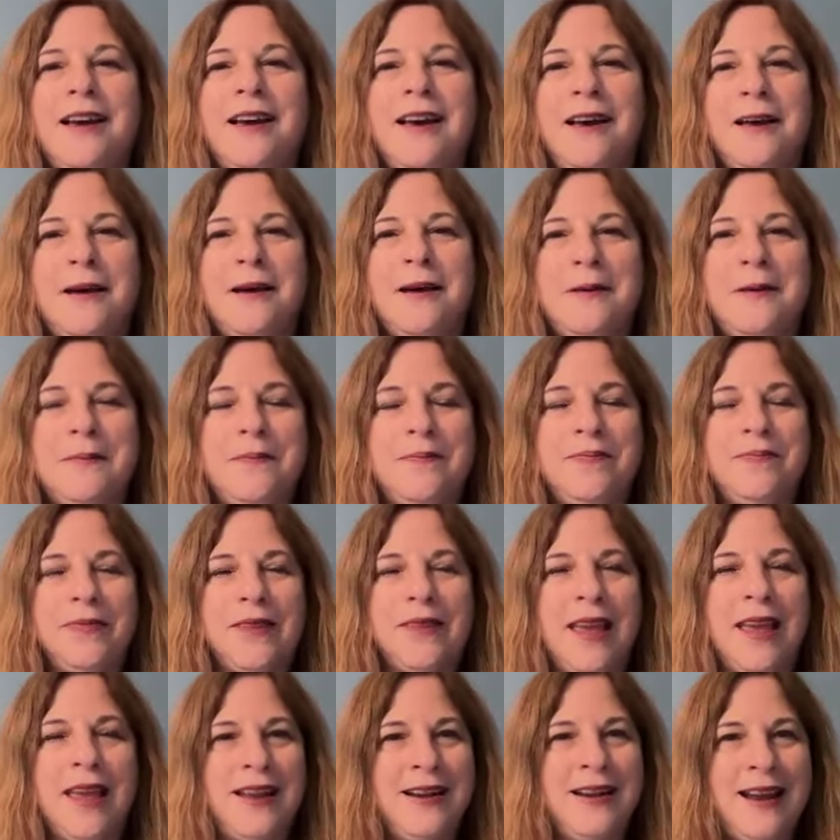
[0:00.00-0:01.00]

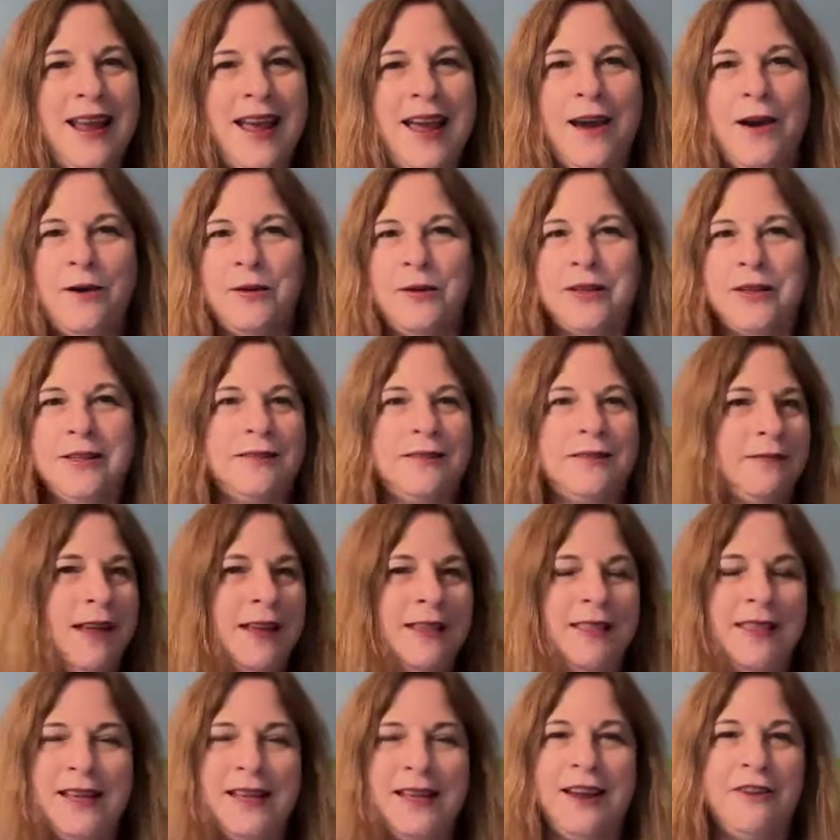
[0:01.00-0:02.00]
And now I
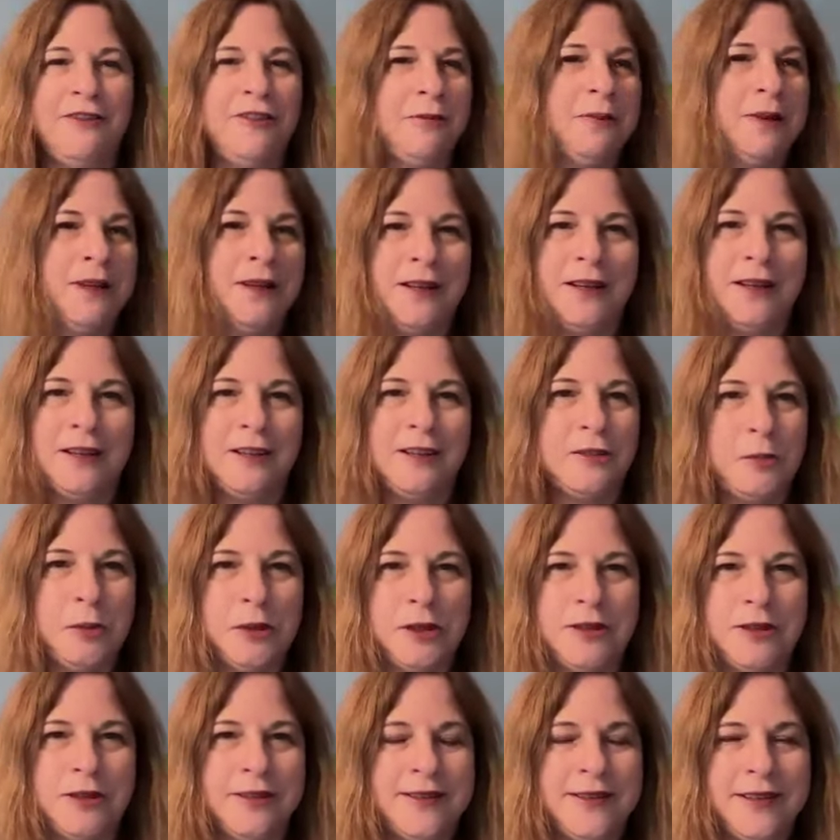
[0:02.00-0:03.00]
think everybody
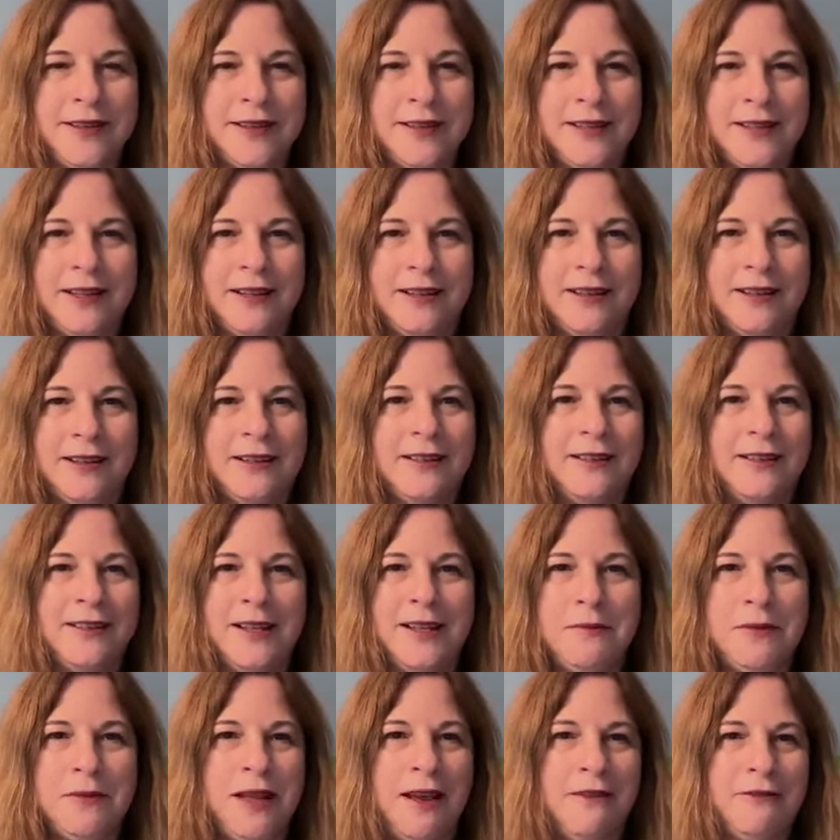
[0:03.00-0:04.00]
experiences it on
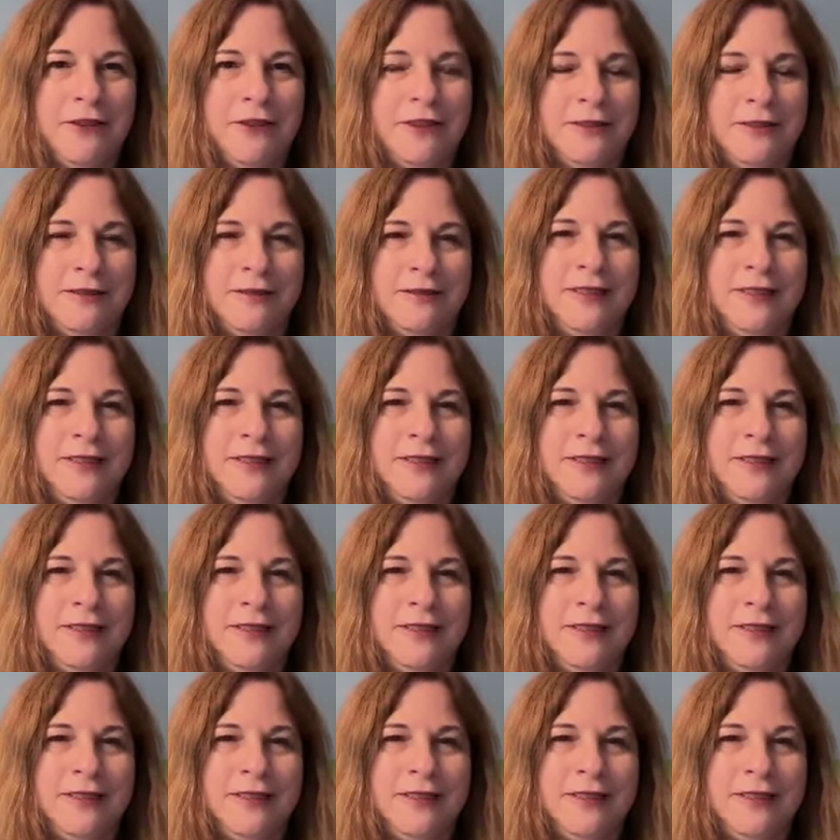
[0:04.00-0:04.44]
some level,